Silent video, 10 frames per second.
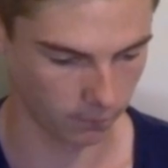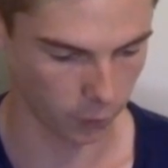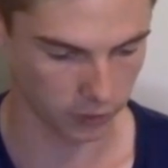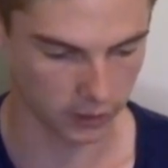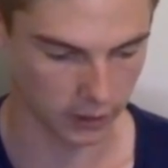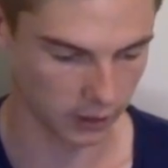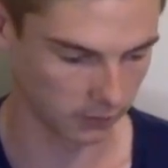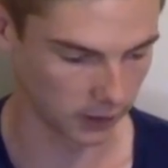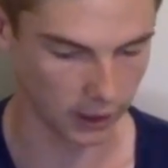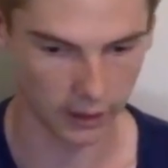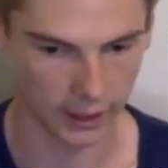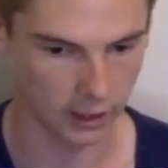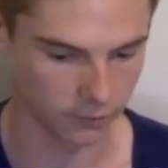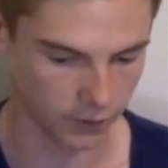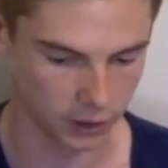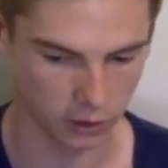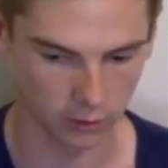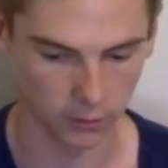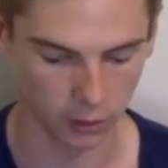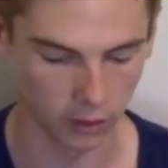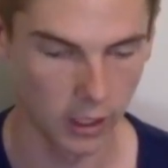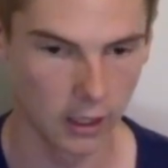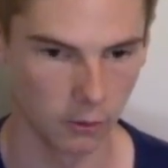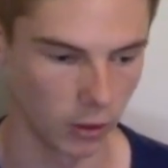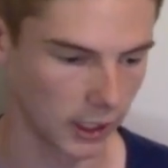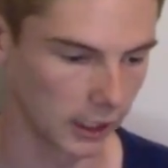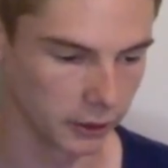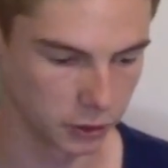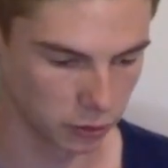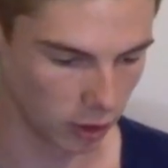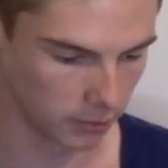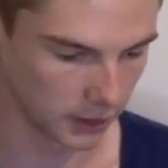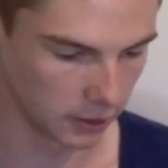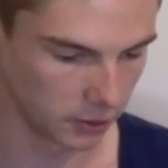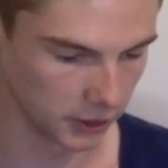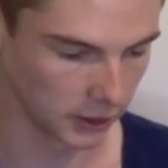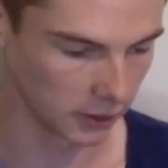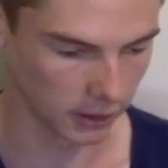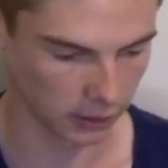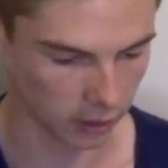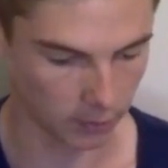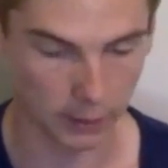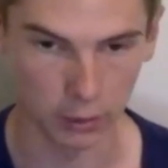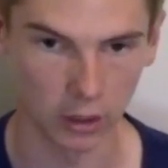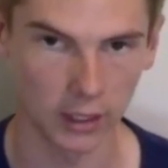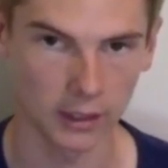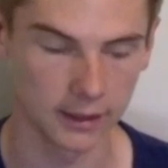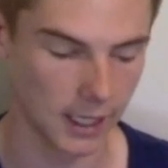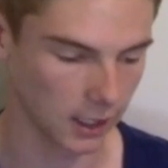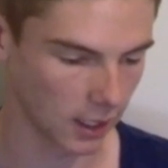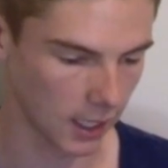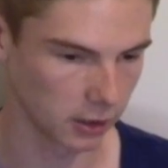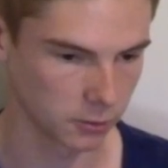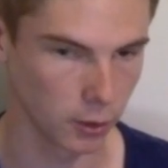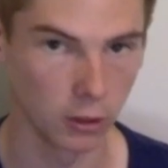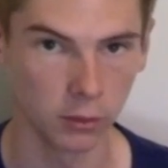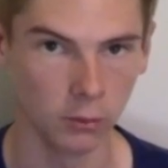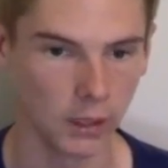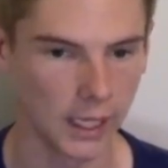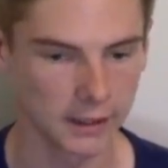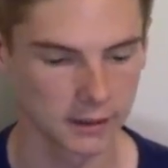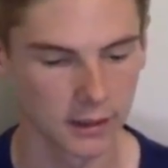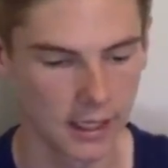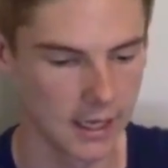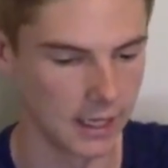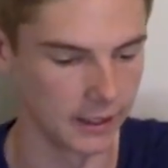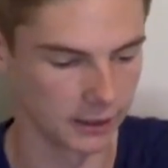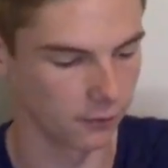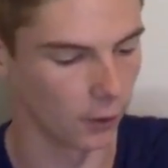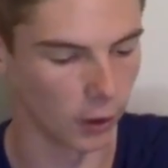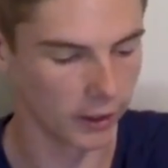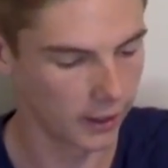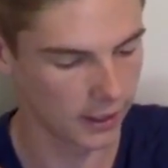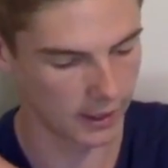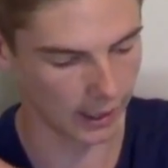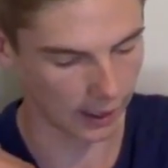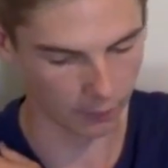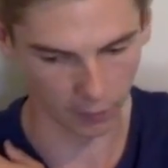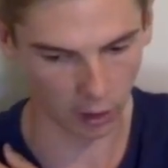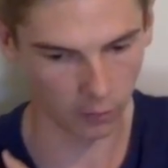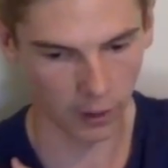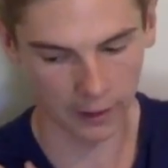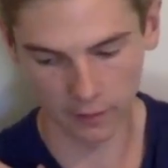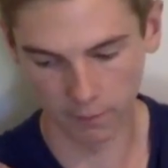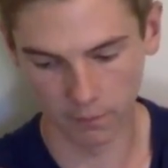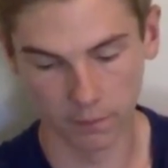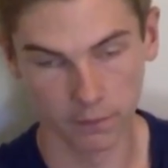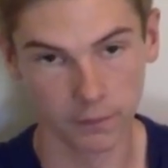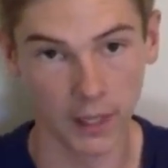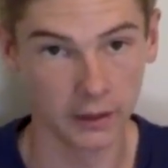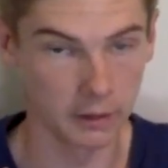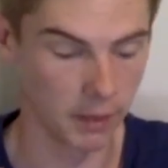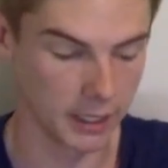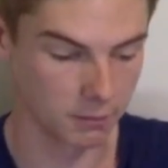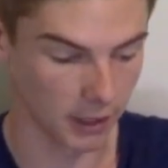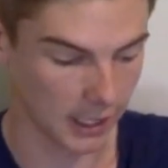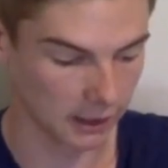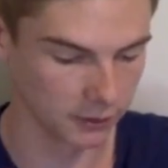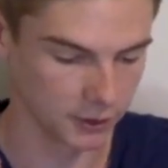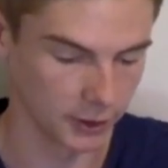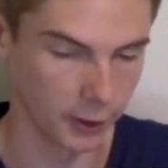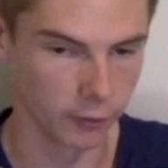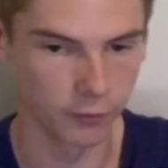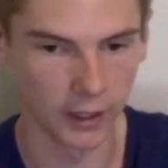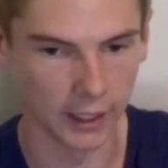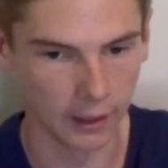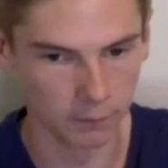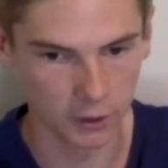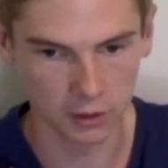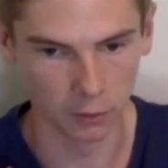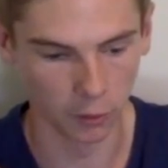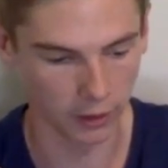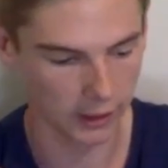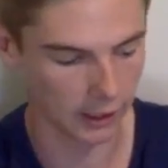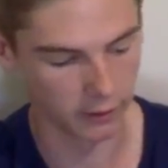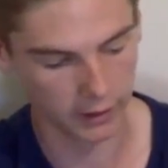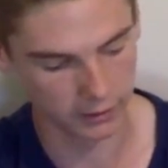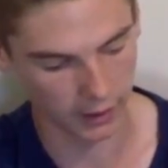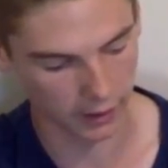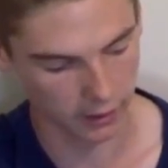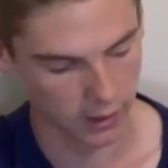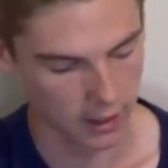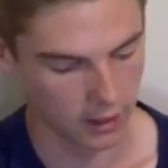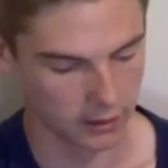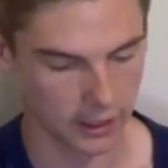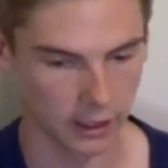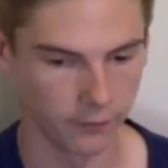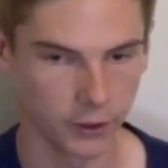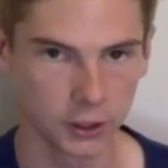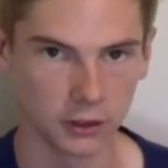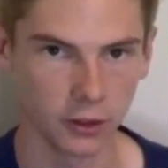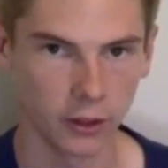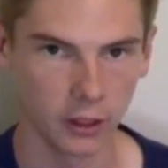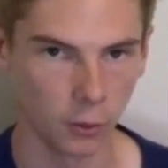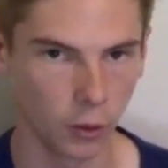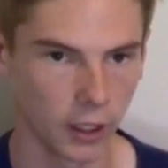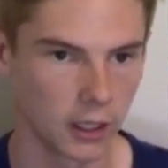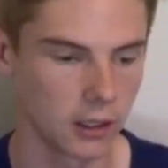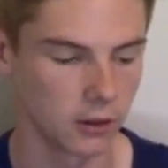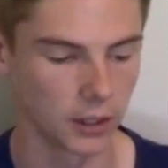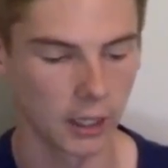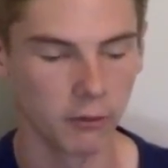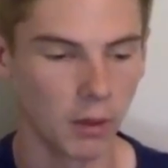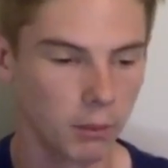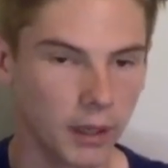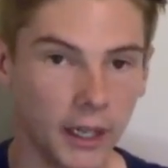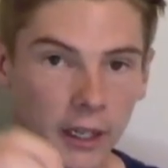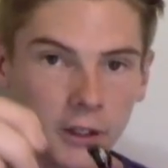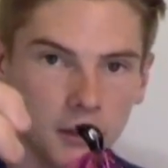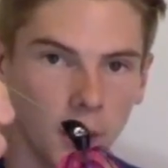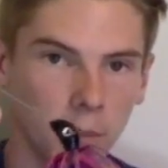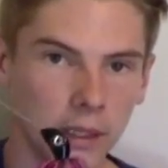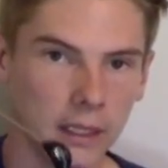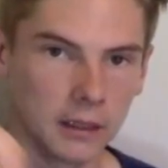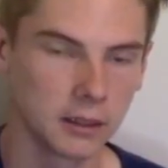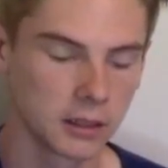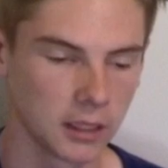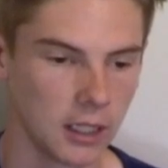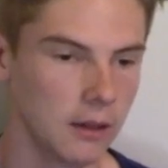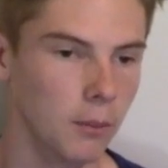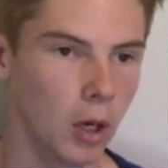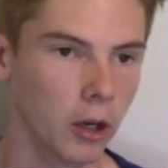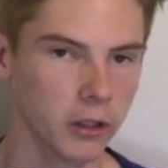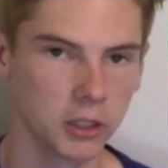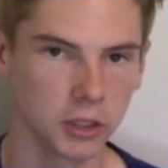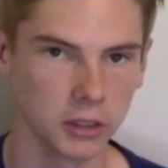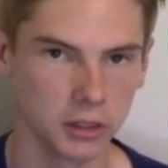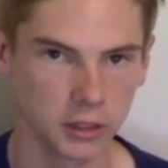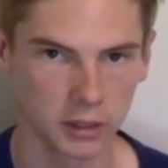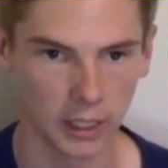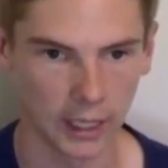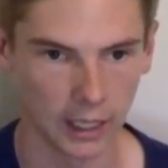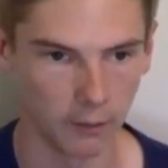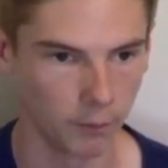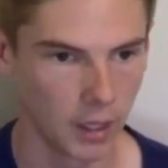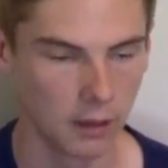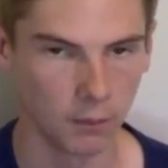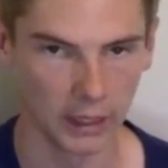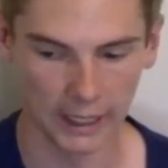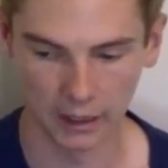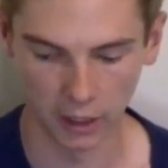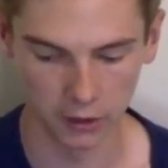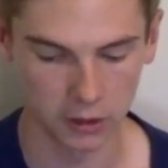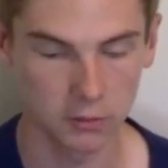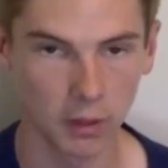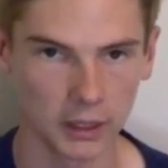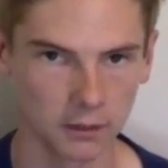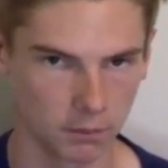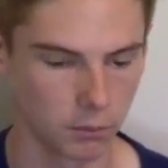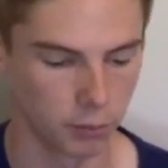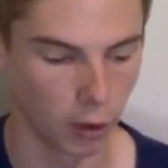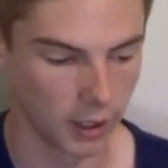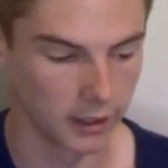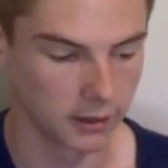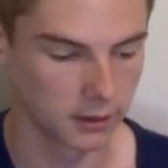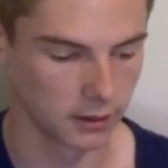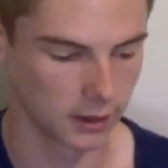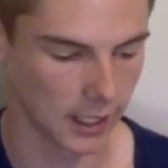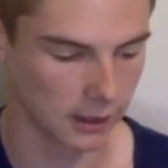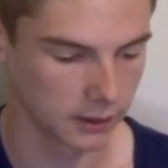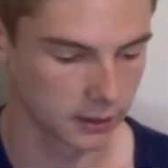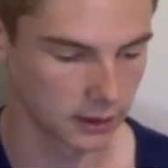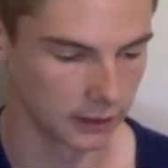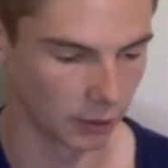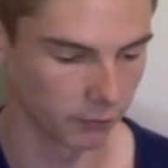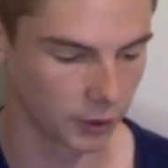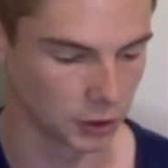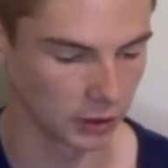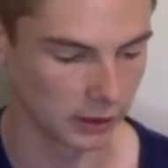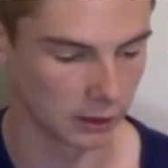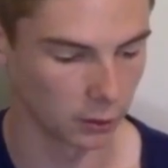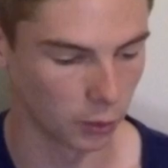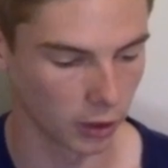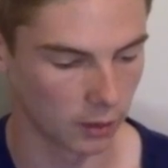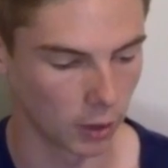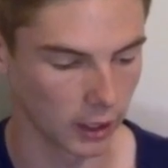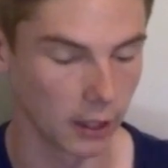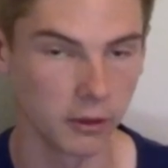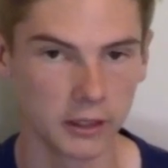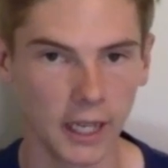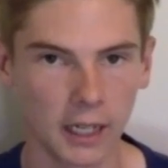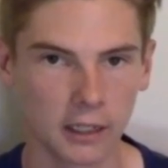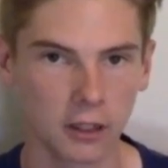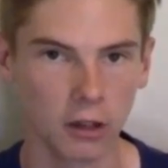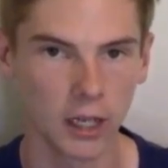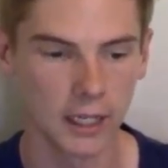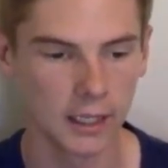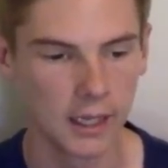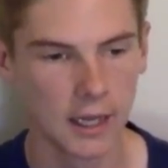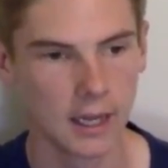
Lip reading: what to, how to fish them, or what colours should I be using. A lot of people like the darker colours, purple, blacks, and that's fine. I'll mainly base my colours off just the water clarity. So, say I'm fishing dirtier water, I'll go with my browns, my pinks, my oranges, my yellows, just my brighter colours. If I'm fishing clearer water, I might go with a darker green,